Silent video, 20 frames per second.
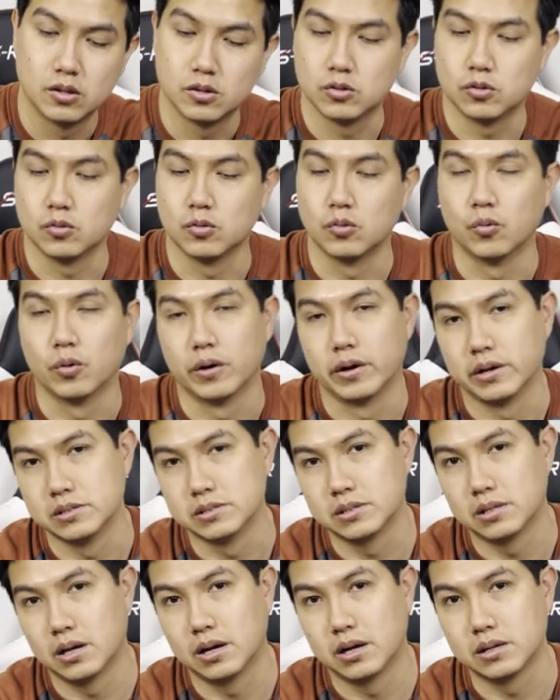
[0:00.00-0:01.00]
to where it
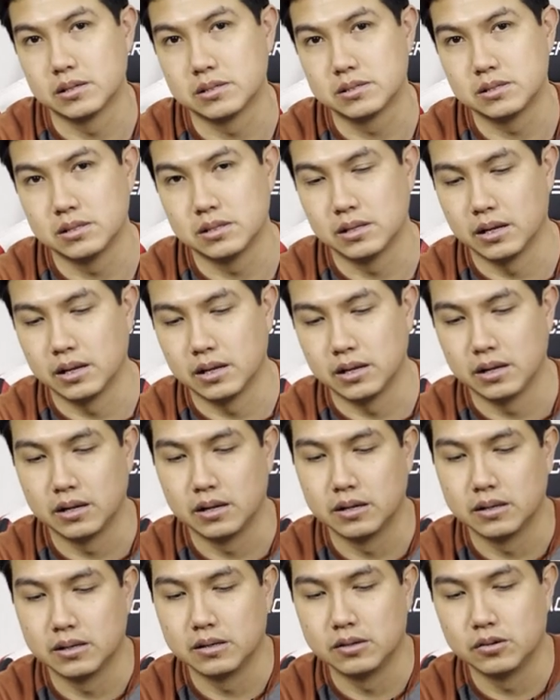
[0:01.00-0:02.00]
starts
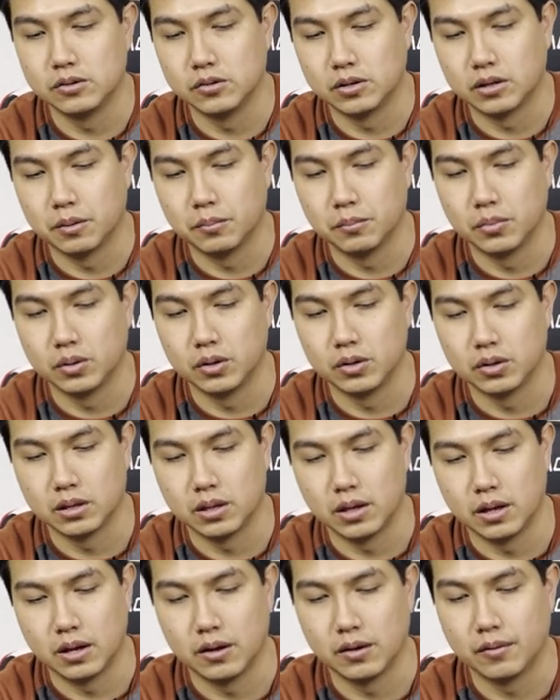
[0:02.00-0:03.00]
then you can put
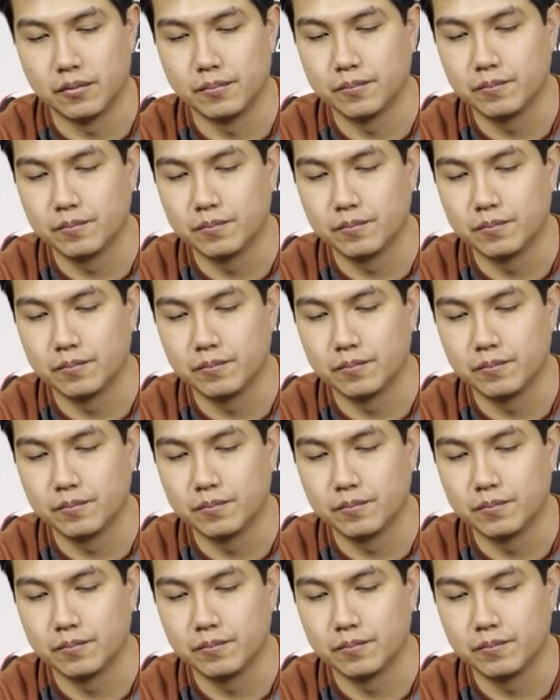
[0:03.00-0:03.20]
uh,